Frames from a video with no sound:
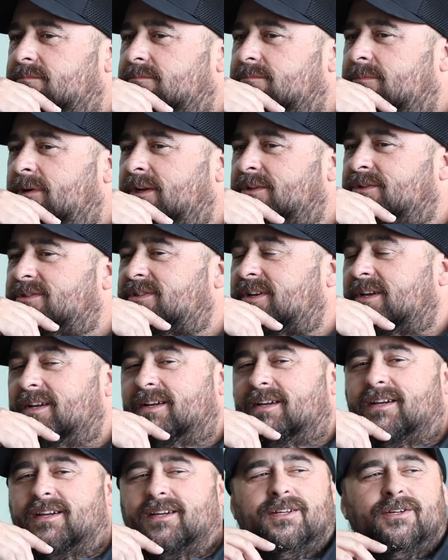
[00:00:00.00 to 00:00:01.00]
Well, just,
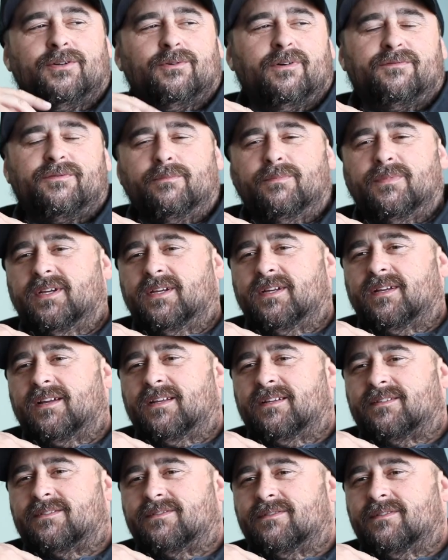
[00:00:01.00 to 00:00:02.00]
you know what, for me,
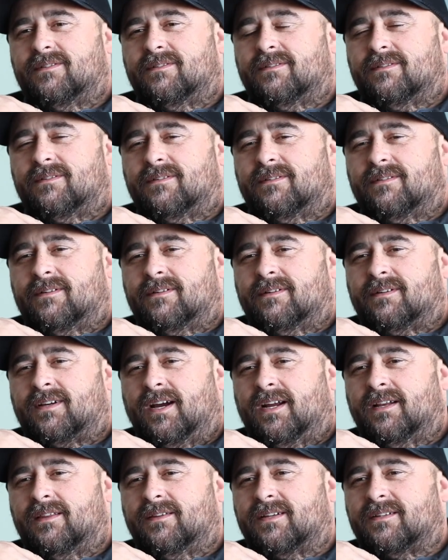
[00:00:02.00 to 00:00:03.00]
it's
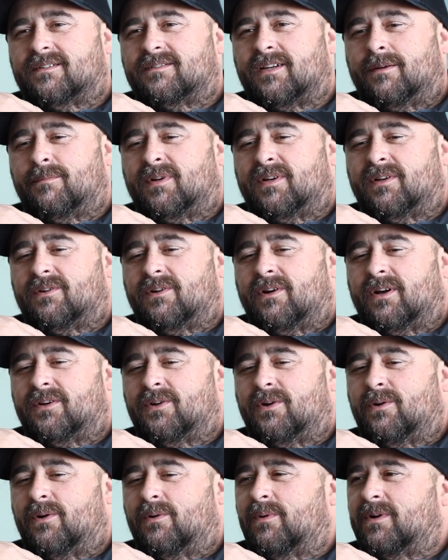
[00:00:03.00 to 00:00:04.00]
kind of the excitement of not
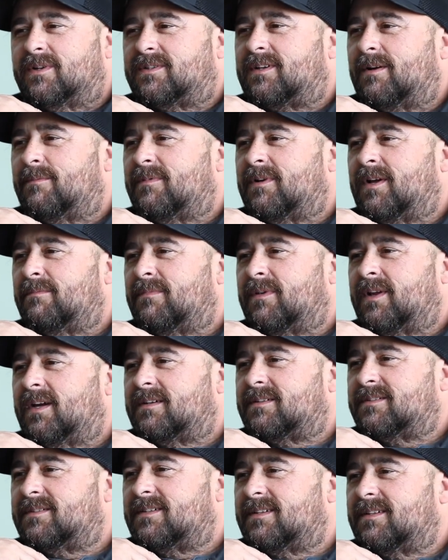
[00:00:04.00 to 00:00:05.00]
knowing what's coming up
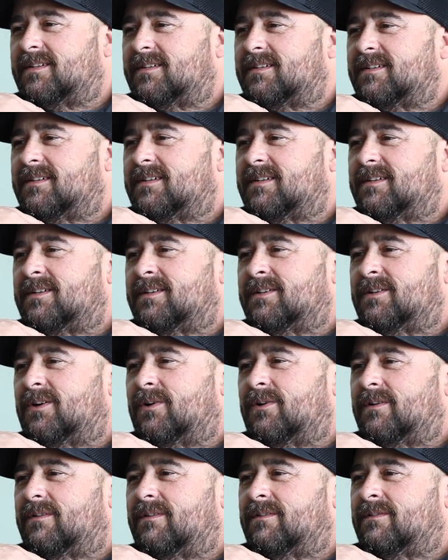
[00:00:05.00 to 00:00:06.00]
next. You
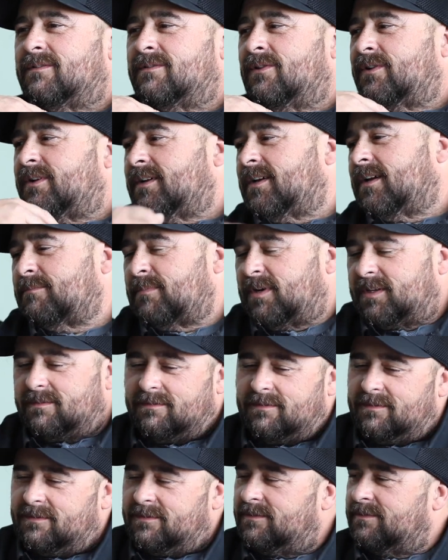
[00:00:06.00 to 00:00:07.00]
know, looking at my
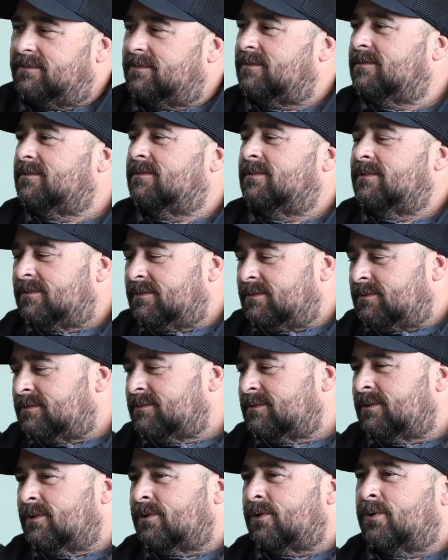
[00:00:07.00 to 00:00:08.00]

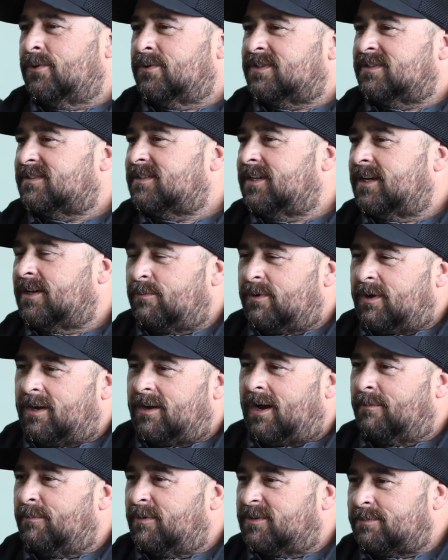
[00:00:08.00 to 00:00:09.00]
loads and seeing
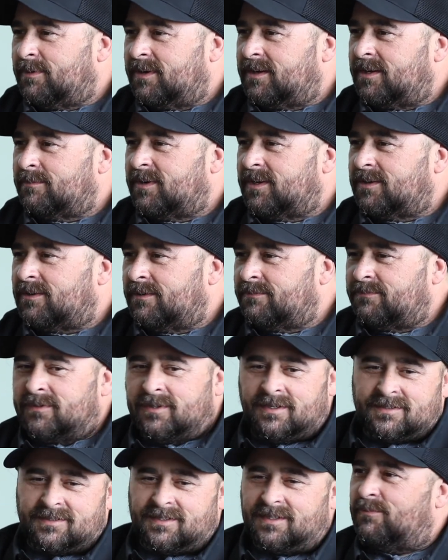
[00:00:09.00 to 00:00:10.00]
how much am I going to make off
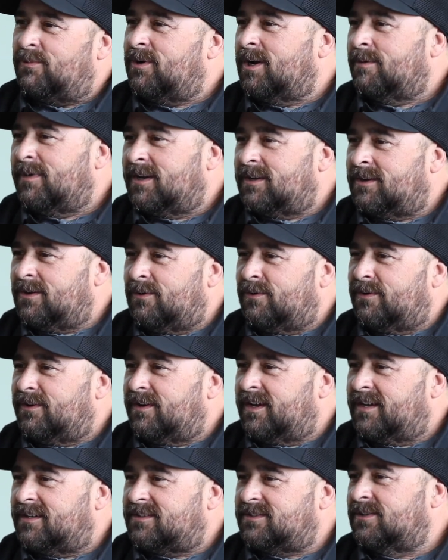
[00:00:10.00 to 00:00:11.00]
this and where am I going
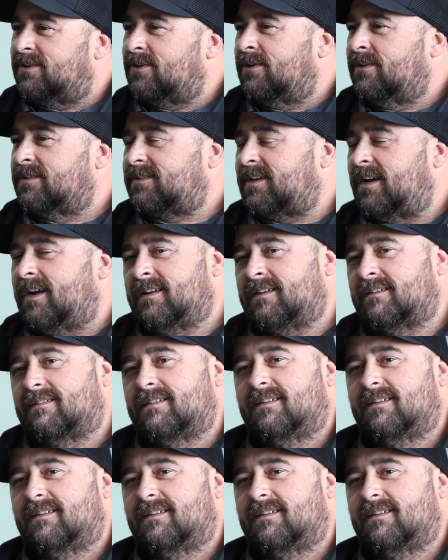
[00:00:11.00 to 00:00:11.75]
next, you know, I kind